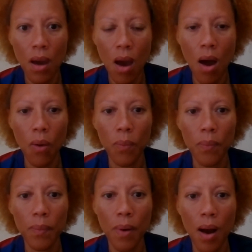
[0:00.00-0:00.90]
Oh,
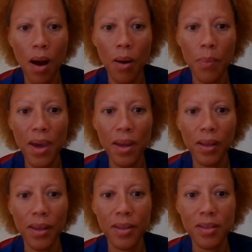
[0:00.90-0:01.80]
all
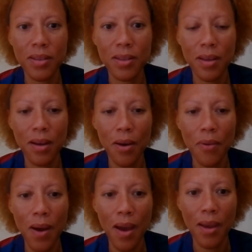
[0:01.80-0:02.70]
panelists. All
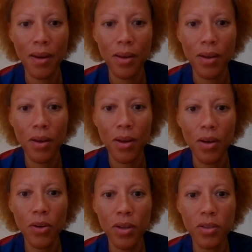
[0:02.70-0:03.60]
right.
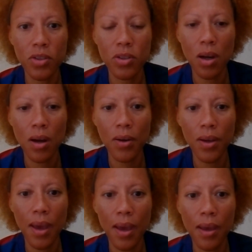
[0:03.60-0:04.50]
Who can start?
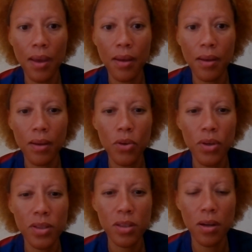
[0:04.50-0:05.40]
Okay. Who
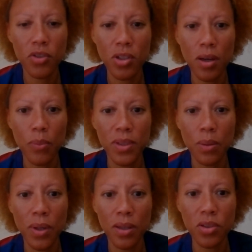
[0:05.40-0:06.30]
can start sharing when
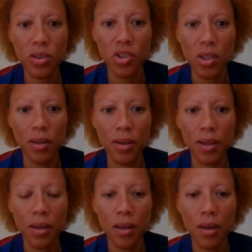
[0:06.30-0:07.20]
someone else is sharing?
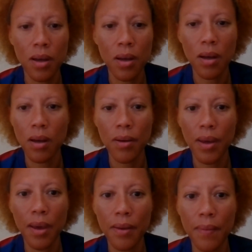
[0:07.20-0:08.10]

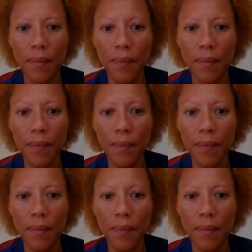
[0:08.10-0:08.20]
Okay.